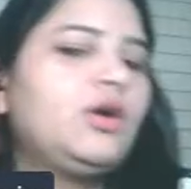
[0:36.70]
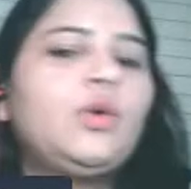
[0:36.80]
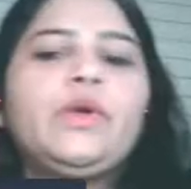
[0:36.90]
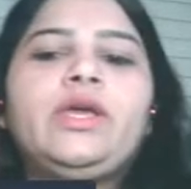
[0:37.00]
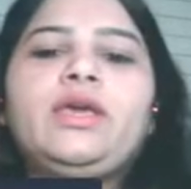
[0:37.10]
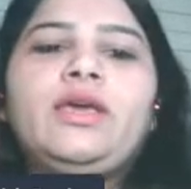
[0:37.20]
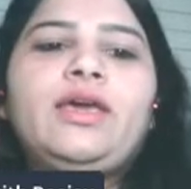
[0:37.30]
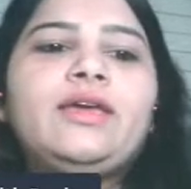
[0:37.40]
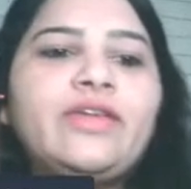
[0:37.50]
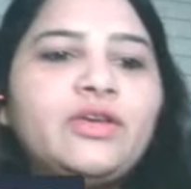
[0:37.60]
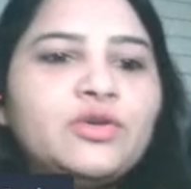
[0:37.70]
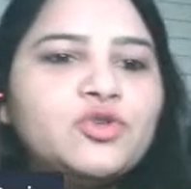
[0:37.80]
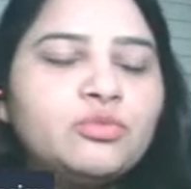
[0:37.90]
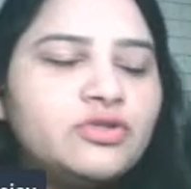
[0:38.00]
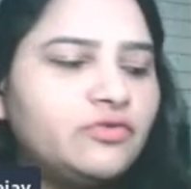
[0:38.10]
Okay, thank you
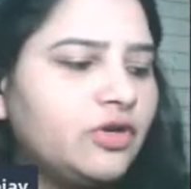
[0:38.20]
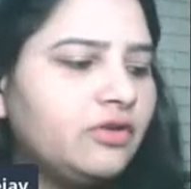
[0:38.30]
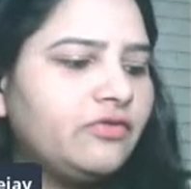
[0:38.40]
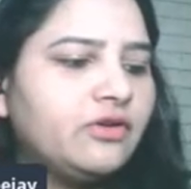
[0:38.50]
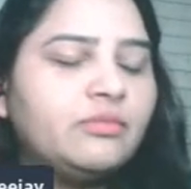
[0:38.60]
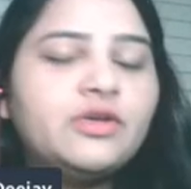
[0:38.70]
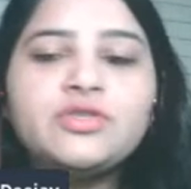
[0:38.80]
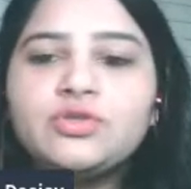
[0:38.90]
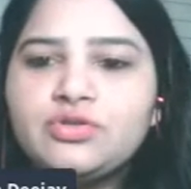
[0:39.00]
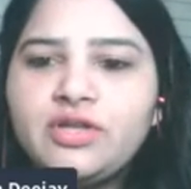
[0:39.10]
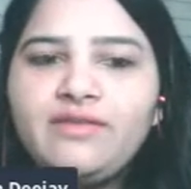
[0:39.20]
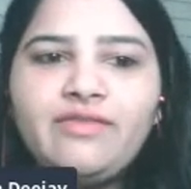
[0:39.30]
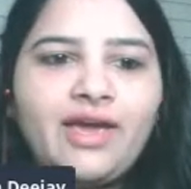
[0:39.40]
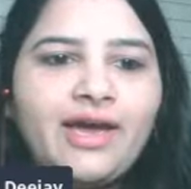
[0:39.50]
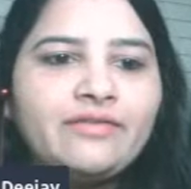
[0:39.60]
so much for confirming. So today
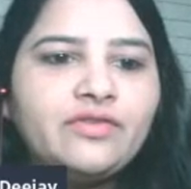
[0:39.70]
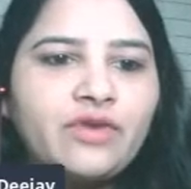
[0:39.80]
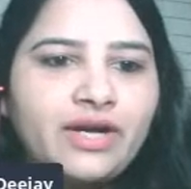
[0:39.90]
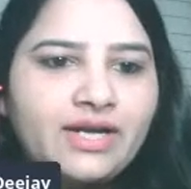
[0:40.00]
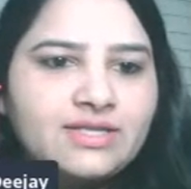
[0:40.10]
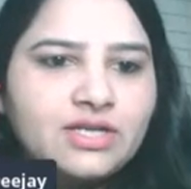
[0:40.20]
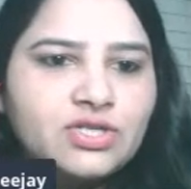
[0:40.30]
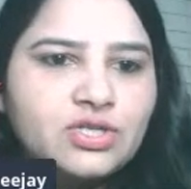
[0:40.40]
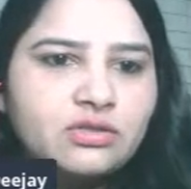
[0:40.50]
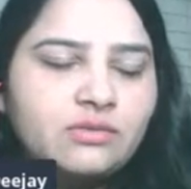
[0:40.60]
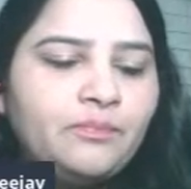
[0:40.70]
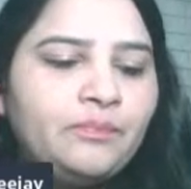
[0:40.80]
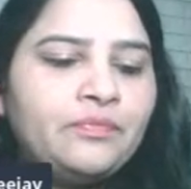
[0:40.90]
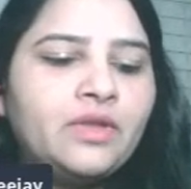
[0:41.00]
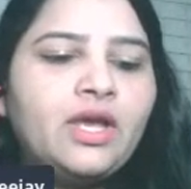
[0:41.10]
we have the writing session
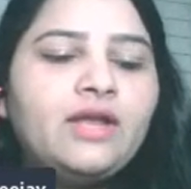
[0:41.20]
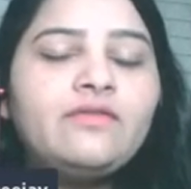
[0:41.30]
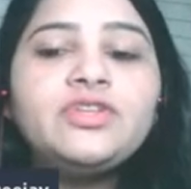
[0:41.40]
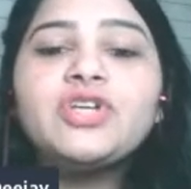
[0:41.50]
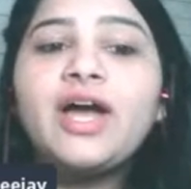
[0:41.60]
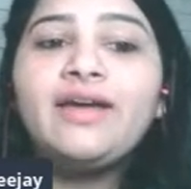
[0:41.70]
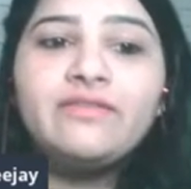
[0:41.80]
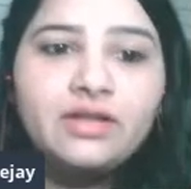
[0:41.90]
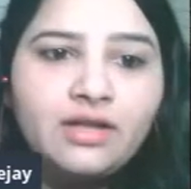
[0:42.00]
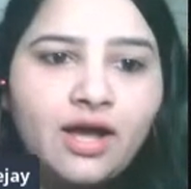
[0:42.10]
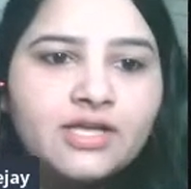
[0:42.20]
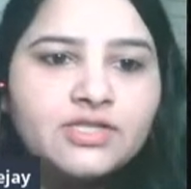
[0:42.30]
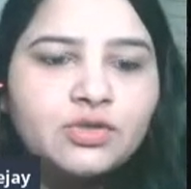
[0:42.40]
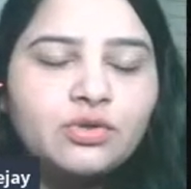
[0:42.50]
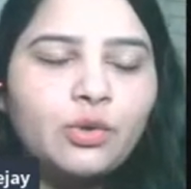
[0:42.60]
in which I will
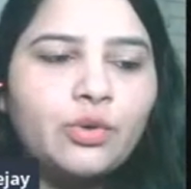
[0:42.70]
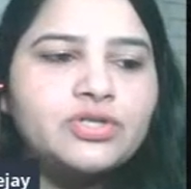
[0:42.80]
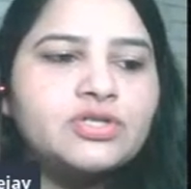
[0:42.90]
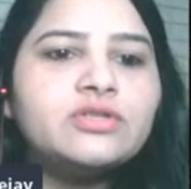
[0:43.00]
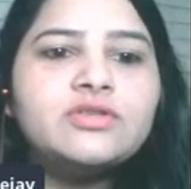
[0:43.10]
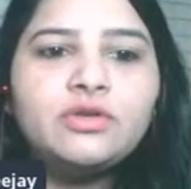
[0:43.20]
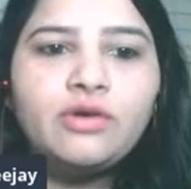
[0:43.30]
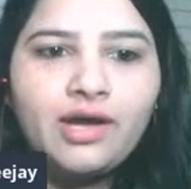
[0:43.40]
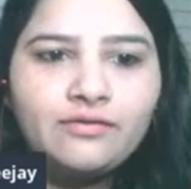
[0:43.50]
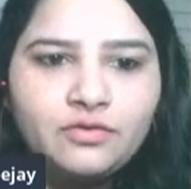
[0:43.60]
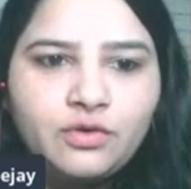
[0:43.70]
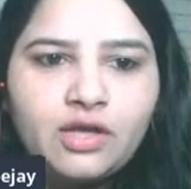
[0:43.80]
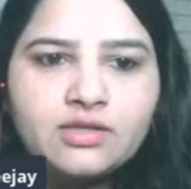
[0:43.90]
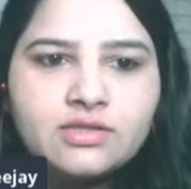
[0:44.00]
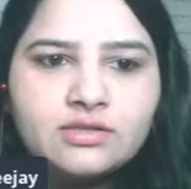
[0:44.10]
ask you the questions you have to
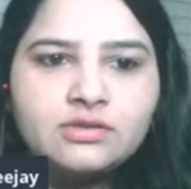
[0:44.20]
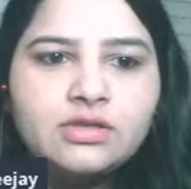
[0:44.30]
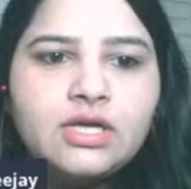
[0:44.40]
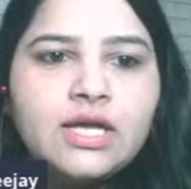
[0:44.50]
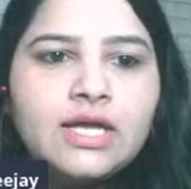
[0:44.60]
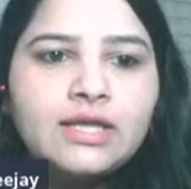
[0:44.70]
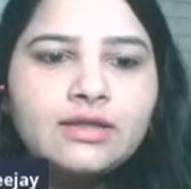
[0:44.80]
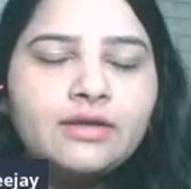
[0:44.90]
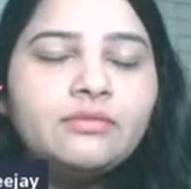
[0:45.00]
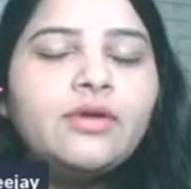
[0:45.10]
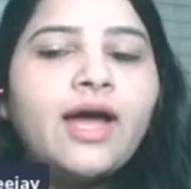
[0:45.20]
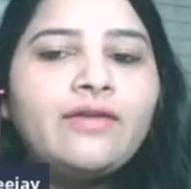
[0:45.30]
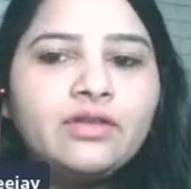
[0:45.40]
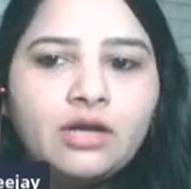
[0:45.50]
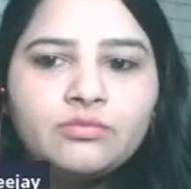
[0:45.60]
answer. Then
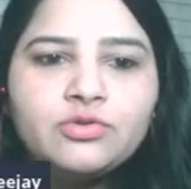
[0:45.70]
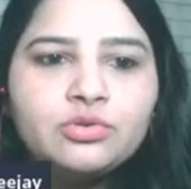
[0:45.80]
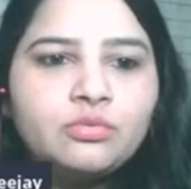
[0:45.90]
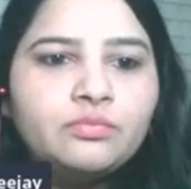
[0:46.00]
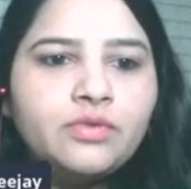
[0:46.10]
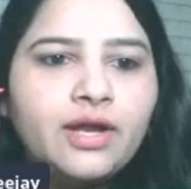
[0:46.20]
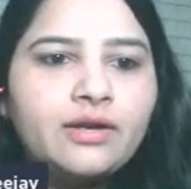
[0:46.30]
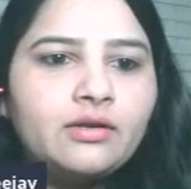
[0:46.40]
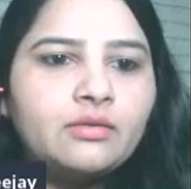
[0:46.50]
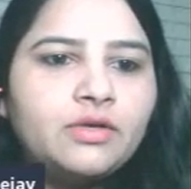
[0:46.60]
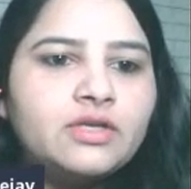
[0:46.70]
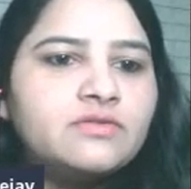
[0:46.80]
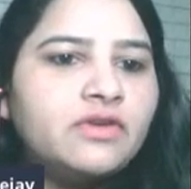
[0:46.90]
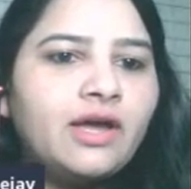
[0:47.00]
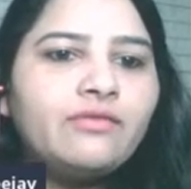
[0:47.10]
I will come to know that
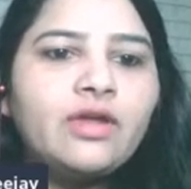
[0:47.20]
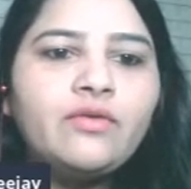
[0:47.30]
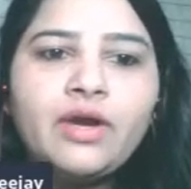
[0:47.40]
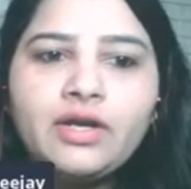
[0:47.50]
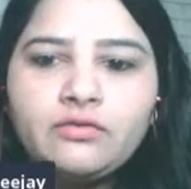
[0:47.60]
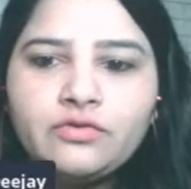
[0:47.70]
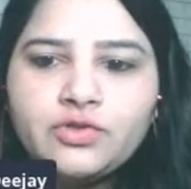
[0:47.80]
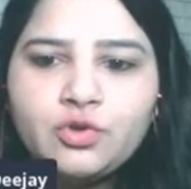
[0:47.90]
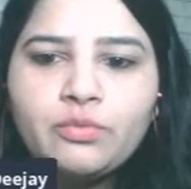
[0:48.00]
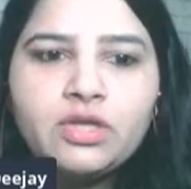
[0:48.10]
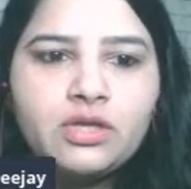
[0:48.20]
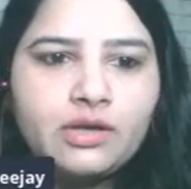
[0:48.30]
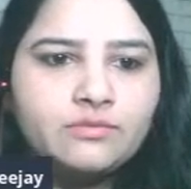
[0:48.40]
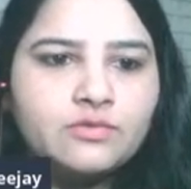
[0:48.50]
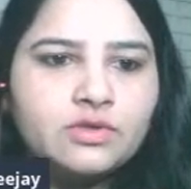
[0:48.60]
because we have done writing for so many
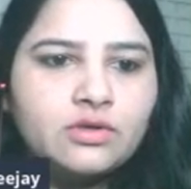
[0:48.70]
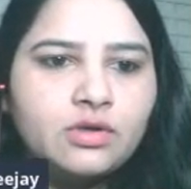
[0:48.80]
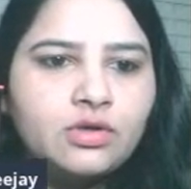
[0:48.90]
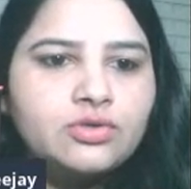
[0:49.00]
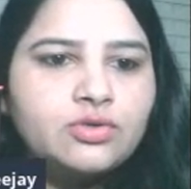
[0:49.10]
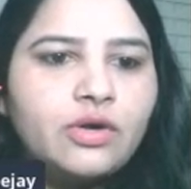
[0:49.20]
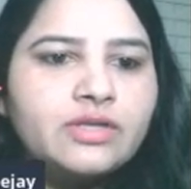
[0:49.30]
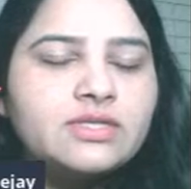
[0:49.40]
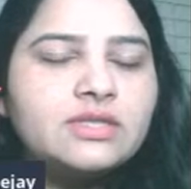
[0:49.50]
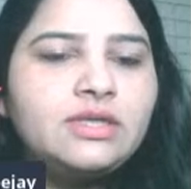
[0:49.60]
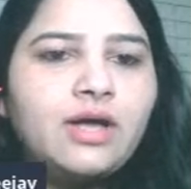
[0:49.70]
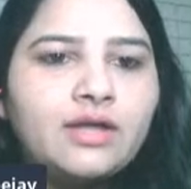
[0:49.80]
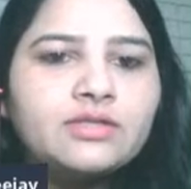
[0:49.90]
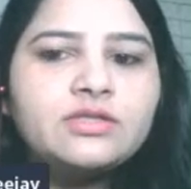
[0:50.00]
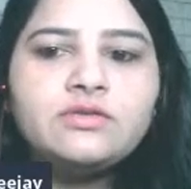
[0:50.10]
times. So I just need
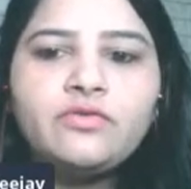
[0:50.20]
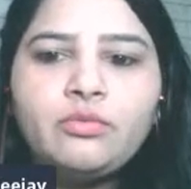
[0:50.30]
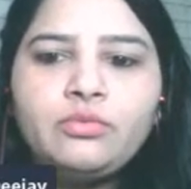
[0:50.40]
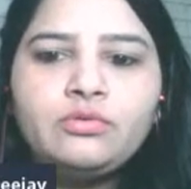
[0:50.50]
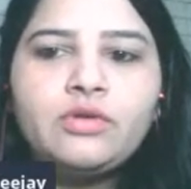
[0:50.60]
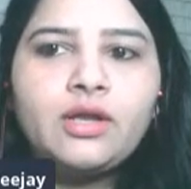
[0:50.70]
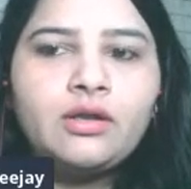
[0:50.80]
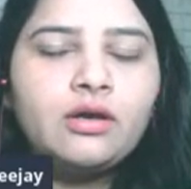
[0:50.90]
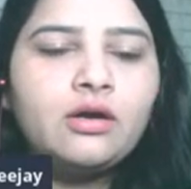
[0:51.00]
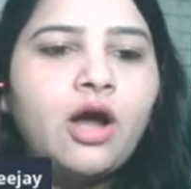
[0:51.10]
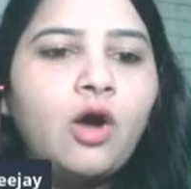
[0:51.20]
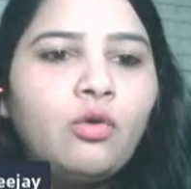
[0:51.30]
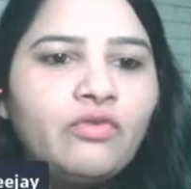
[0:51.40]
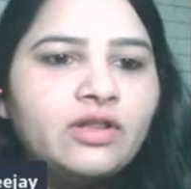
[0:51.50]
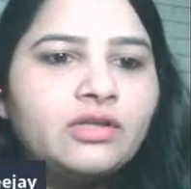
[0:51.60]
answers from you that
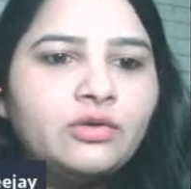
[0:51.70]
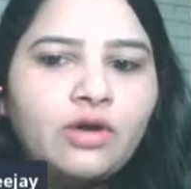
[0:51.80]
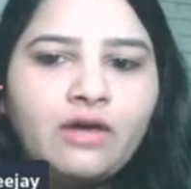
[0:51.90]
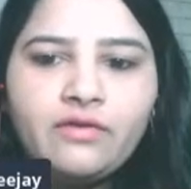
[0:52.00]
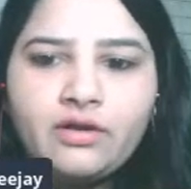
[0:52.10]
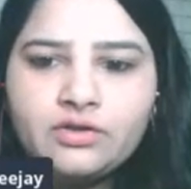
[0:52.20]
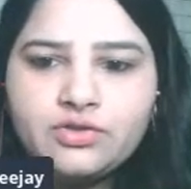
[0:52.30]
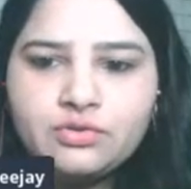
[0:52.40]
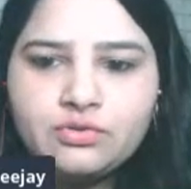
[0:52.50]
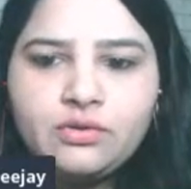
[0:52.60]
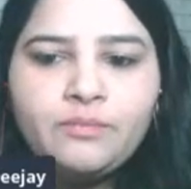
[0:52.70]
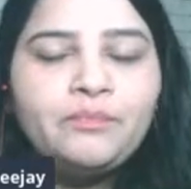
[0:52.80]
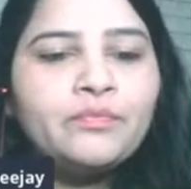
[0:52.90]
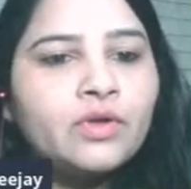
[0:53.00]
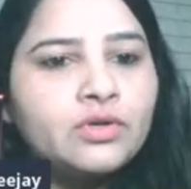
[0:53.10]
how well you have understood
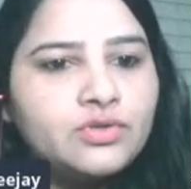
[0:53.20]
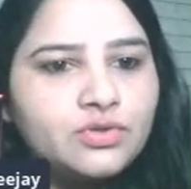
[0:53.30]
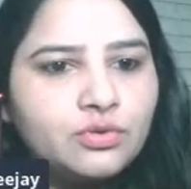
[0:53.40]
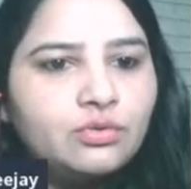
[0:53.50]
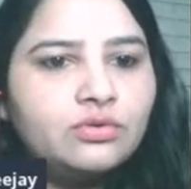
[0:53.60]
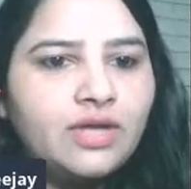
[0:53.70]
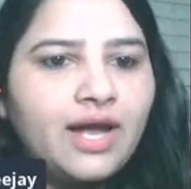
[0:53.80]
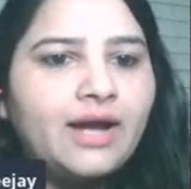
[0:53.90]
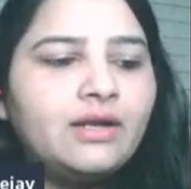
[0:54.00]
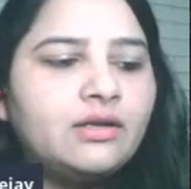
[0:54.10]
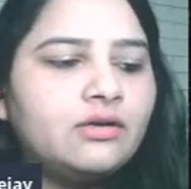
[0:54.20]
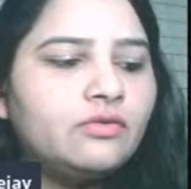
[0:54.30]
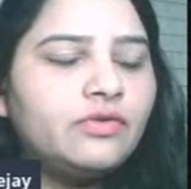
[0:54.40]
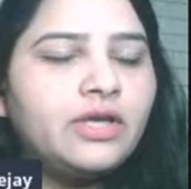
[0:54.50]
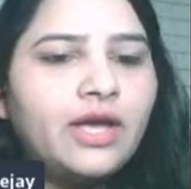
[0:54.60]
so that
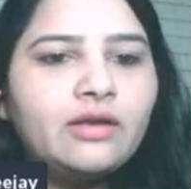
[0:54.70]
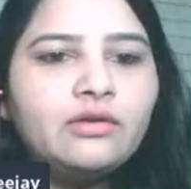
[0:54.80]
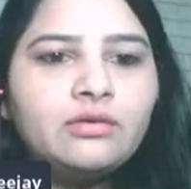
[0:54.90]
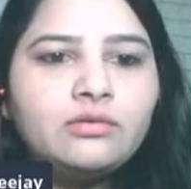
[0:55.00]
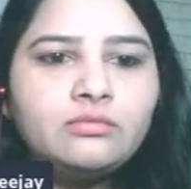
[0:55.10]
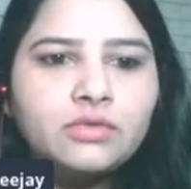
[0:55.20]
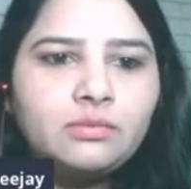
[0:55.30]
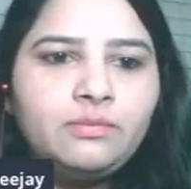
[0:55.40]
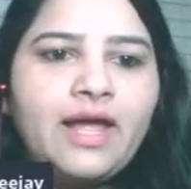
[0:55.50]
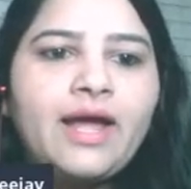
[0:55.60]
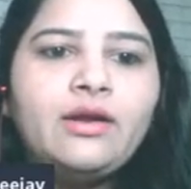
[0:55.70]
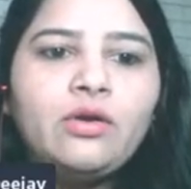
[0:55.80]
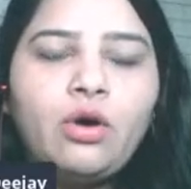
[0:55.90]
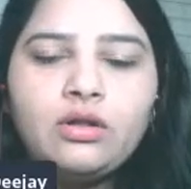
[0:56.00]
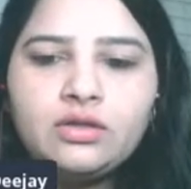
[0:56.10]
we can,
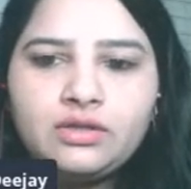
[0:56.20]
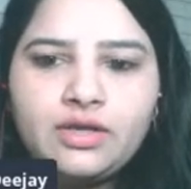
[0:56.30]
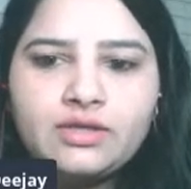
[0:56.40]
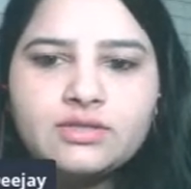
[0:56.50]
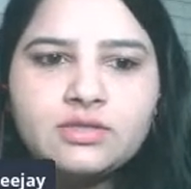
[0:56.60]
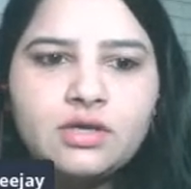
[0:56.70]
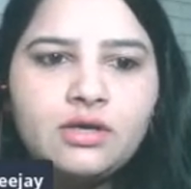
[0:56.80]
plan all the things.